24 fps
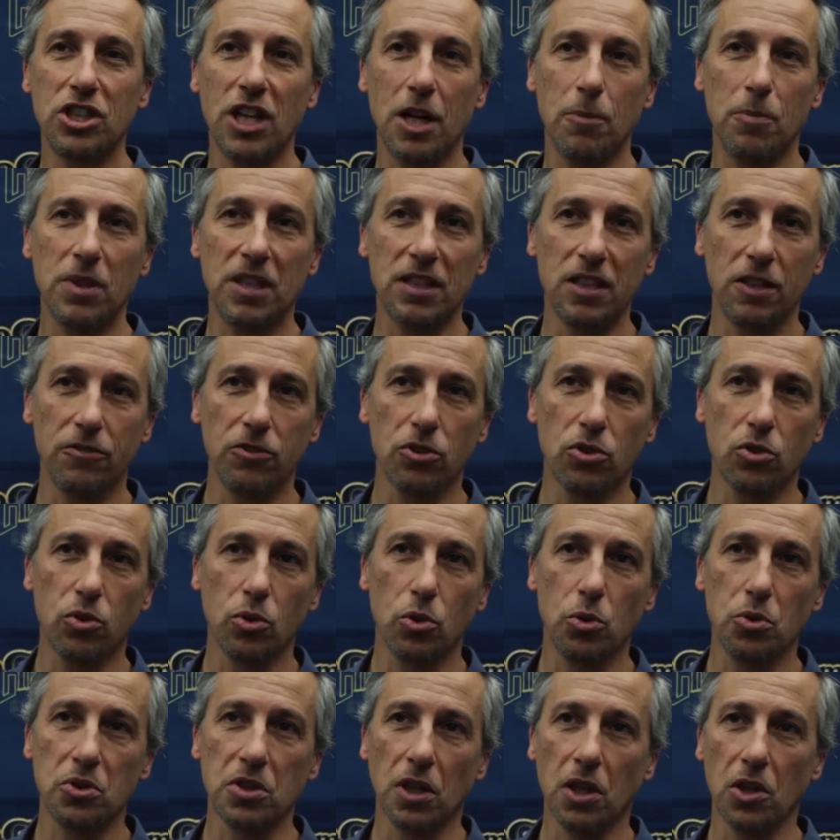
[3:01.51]
champion level
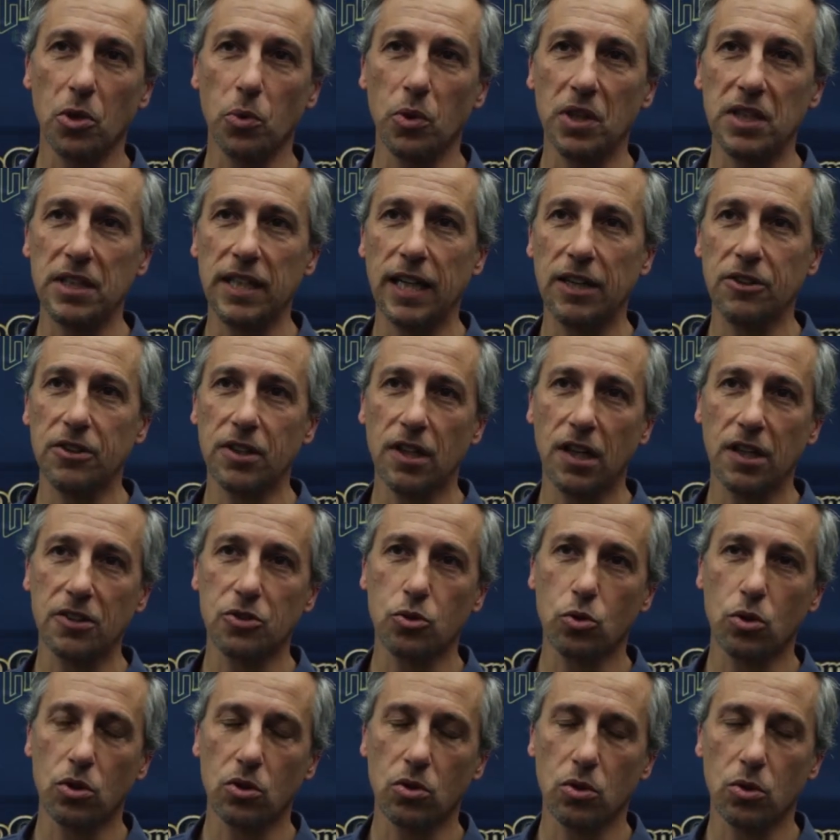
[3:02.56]
crews all the way down to high
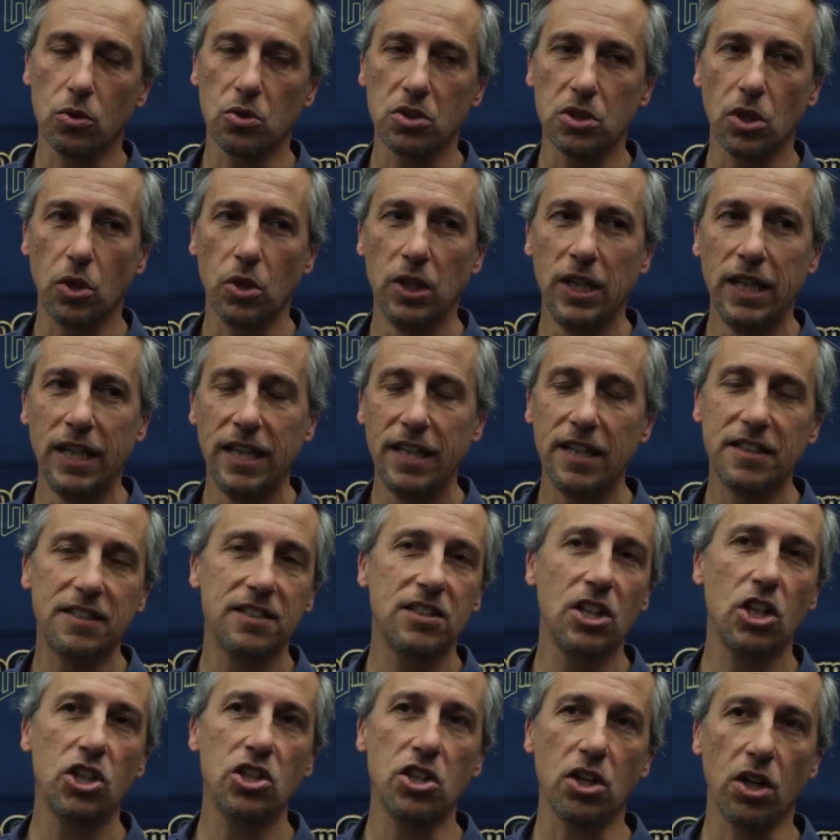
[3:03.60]
school crews. So it's
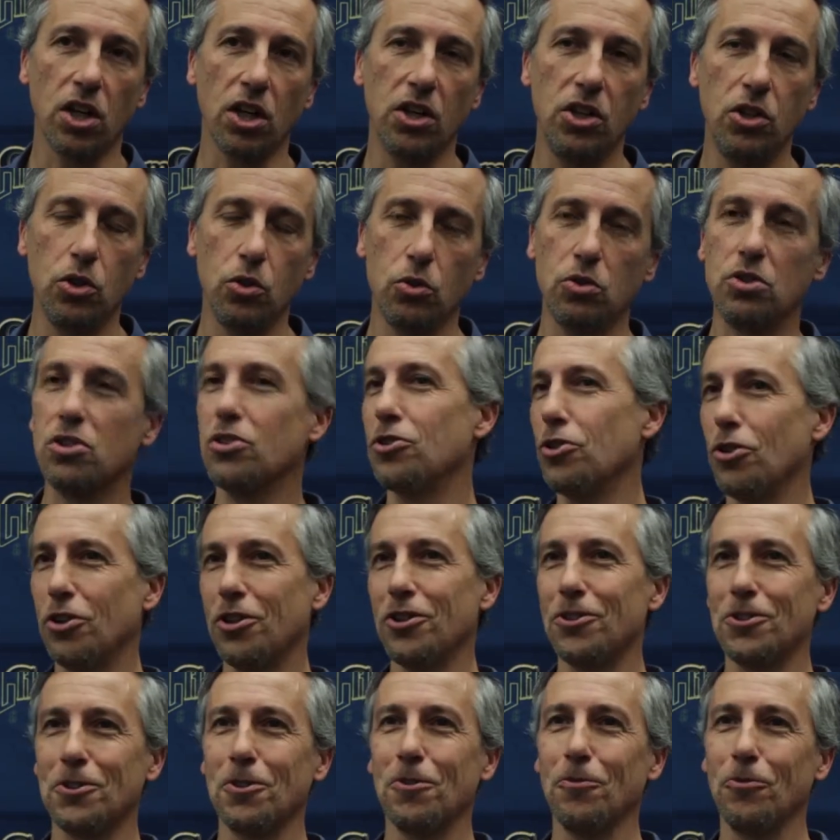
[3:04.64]
such a huge
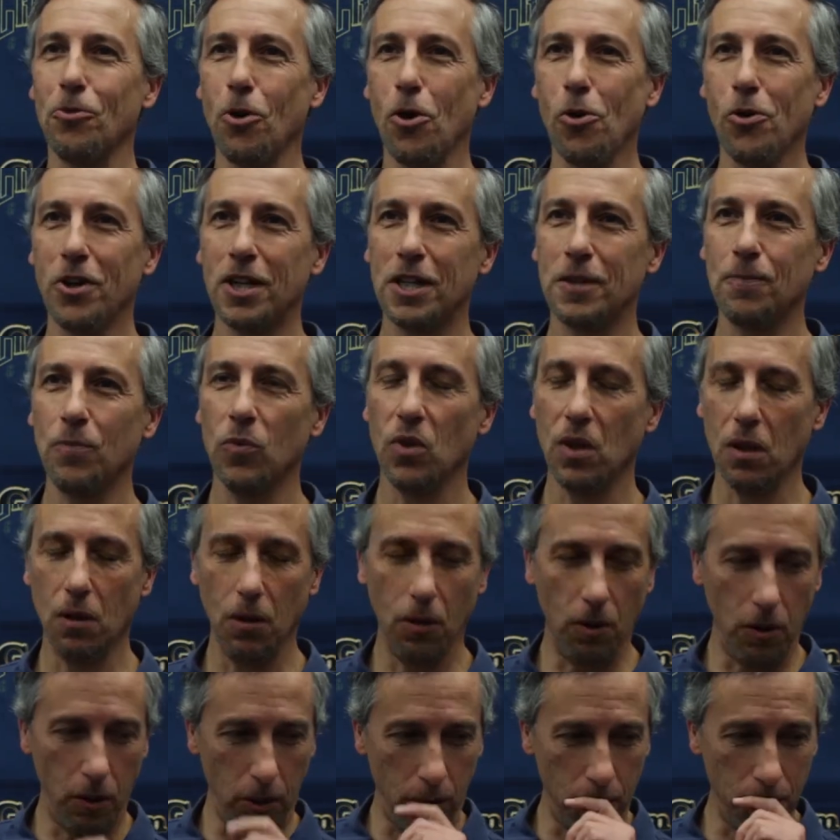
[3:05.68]
circus of rowing,
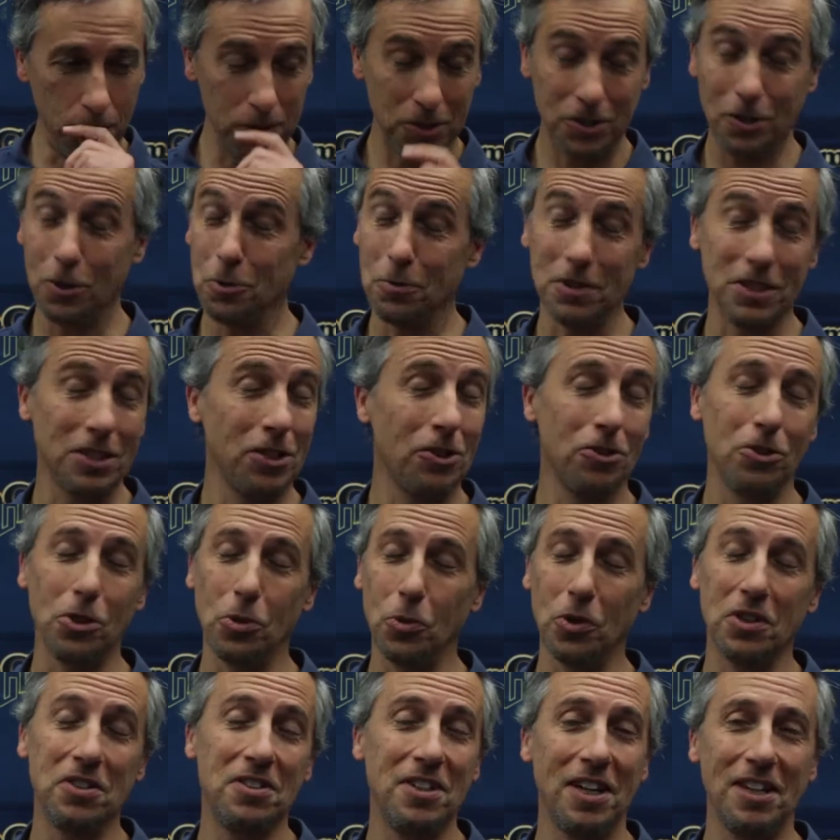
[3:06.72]
excuse me, literally
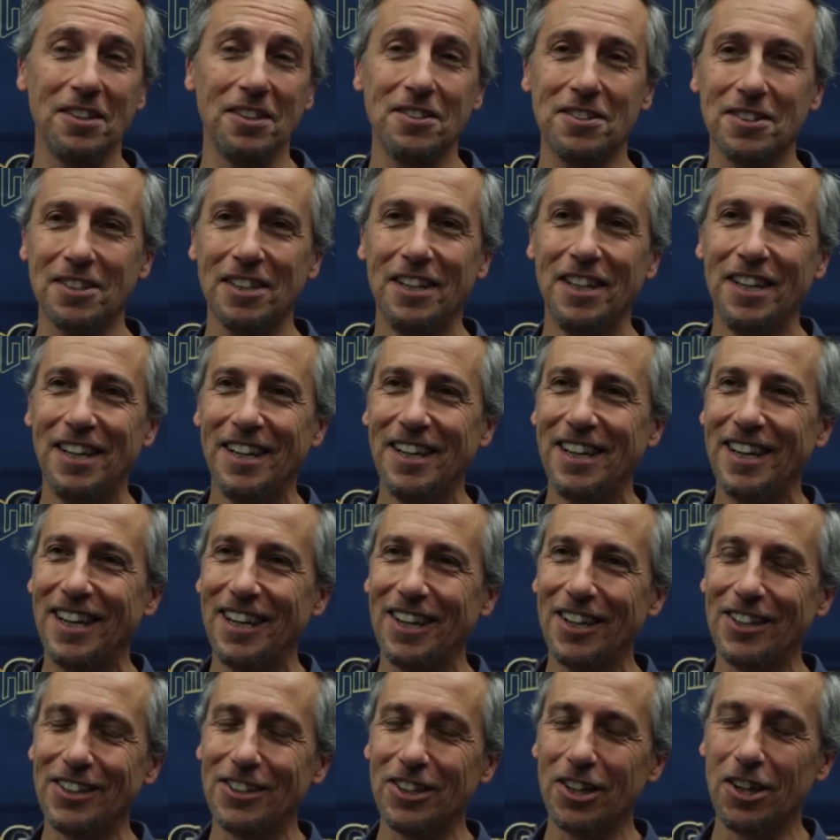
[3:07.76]
with tents
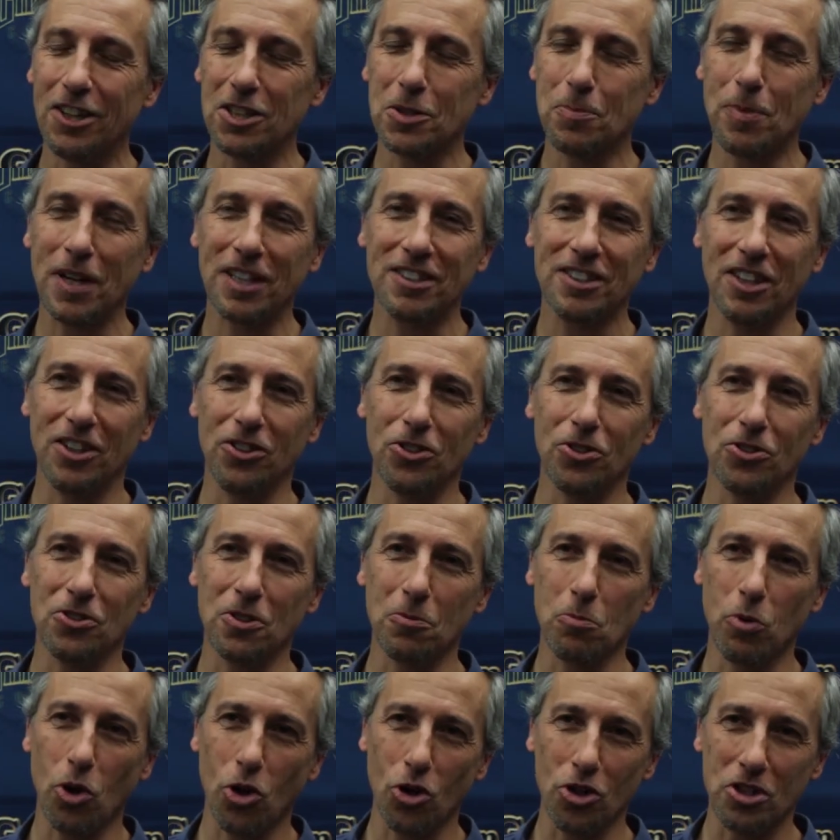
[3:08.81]
and spectators
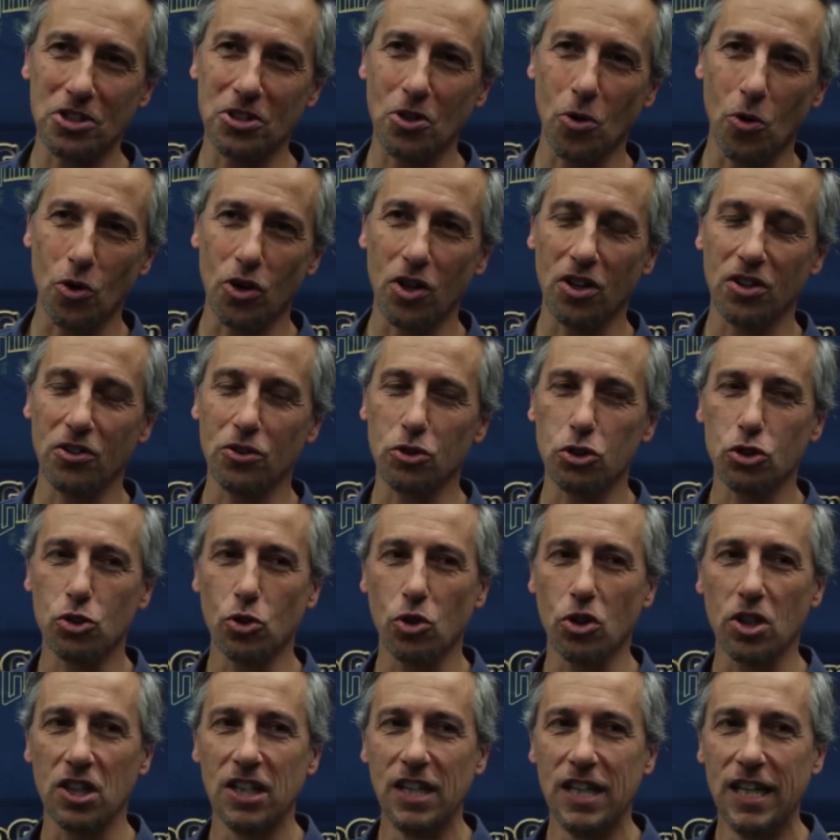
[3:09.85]
and parties going on the
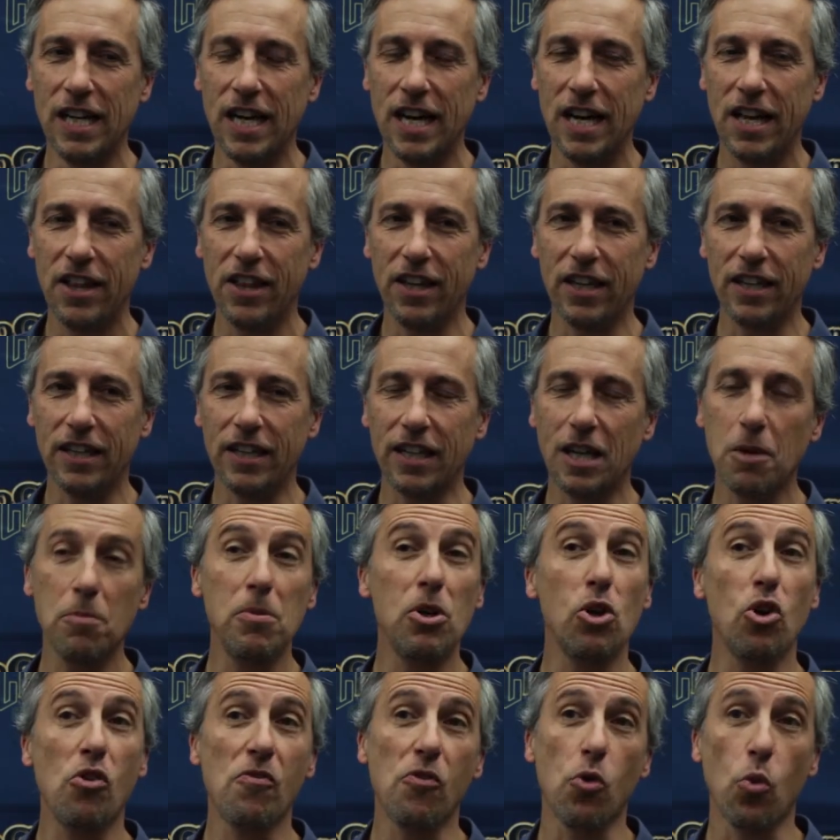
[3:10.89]
shore, that it can
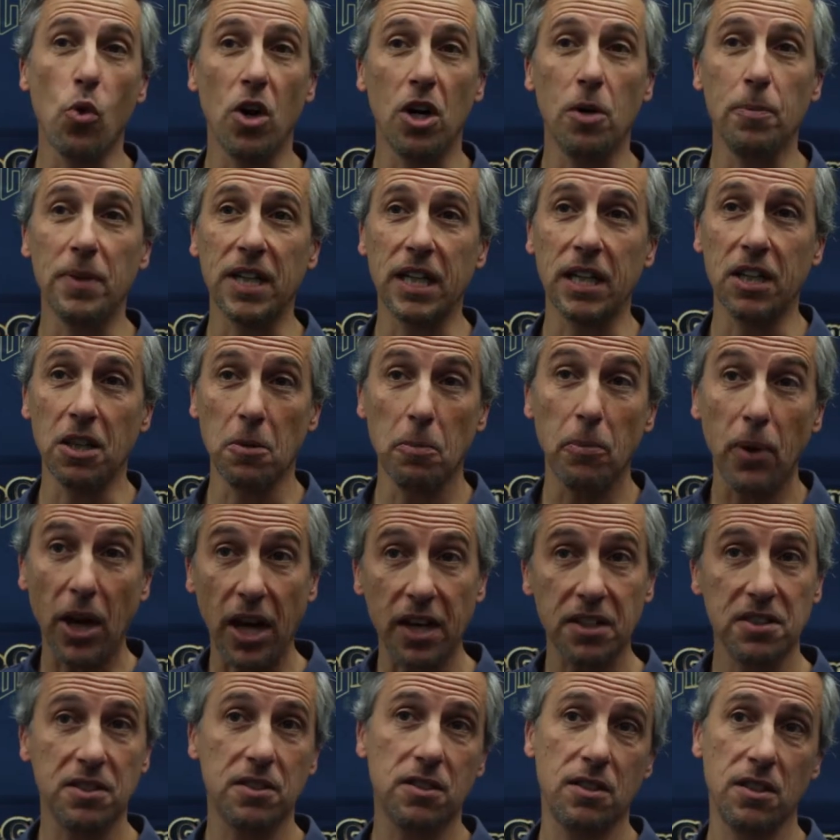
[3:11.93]
be overwhelming, and the
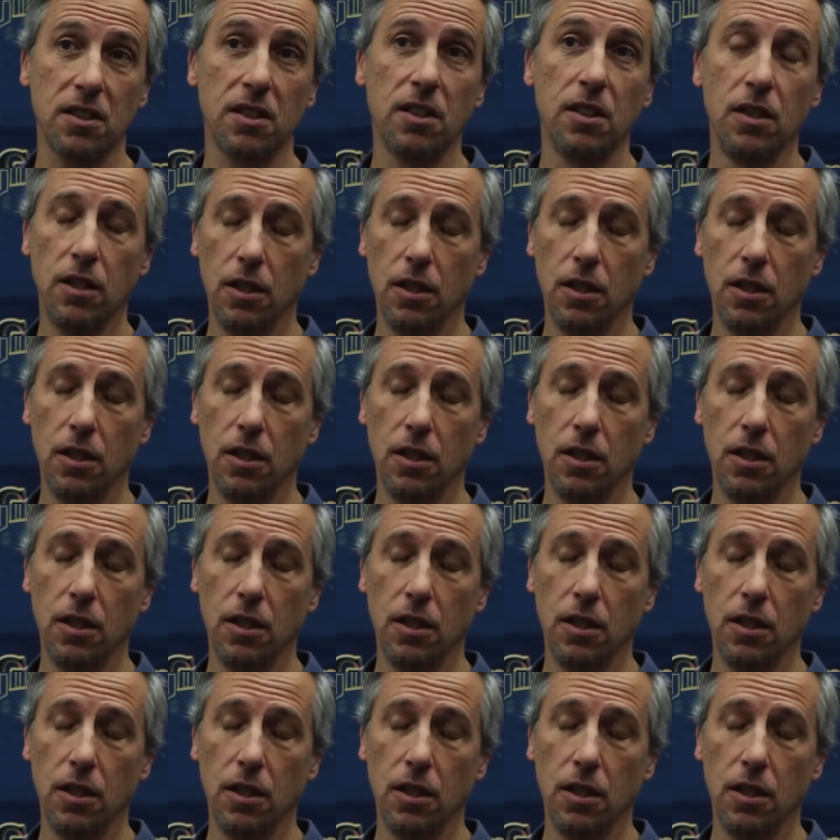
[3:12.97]
best